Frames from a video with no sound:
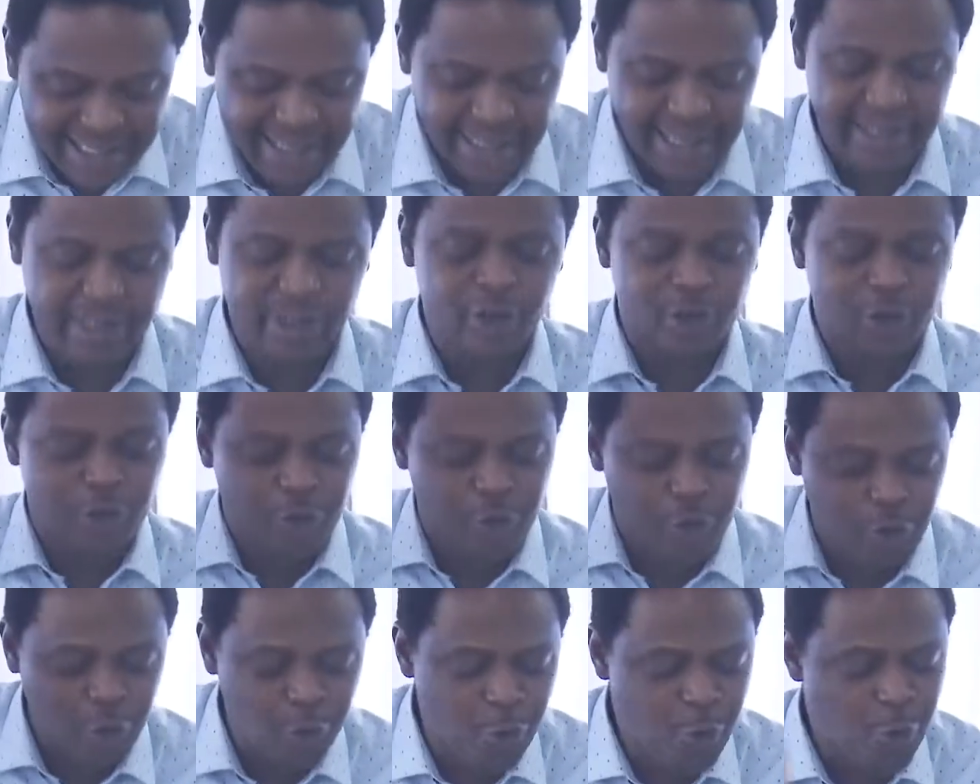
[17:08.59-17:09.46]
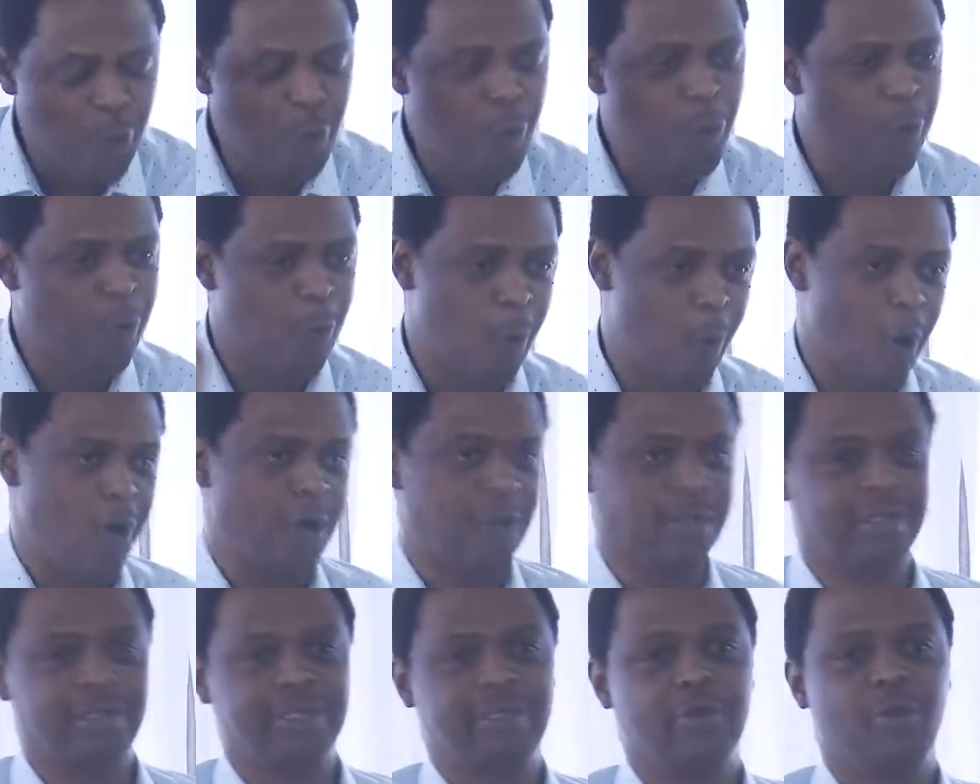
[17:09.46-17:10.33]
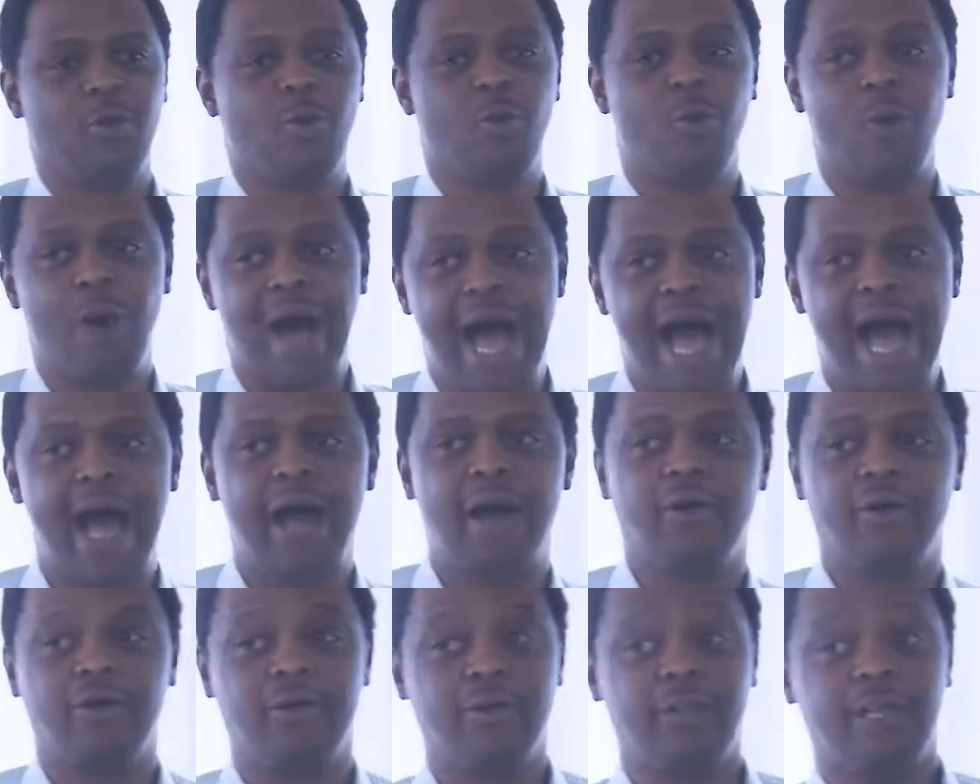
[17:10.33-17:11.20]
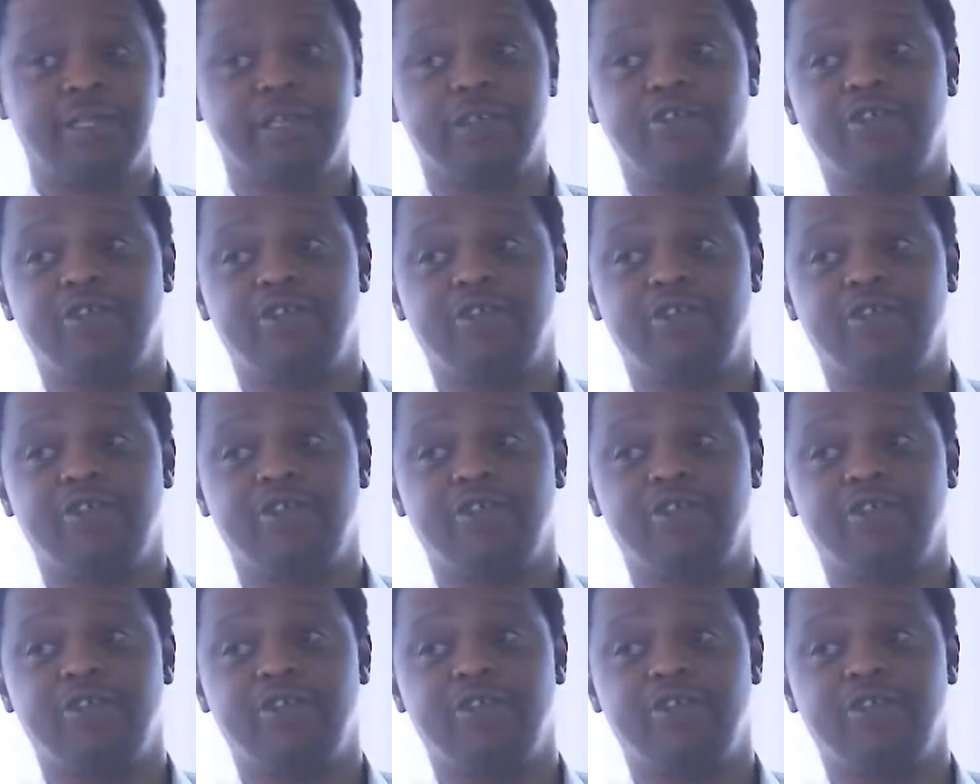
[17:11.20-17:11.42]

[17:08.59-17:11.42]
it you want? Wow, there's a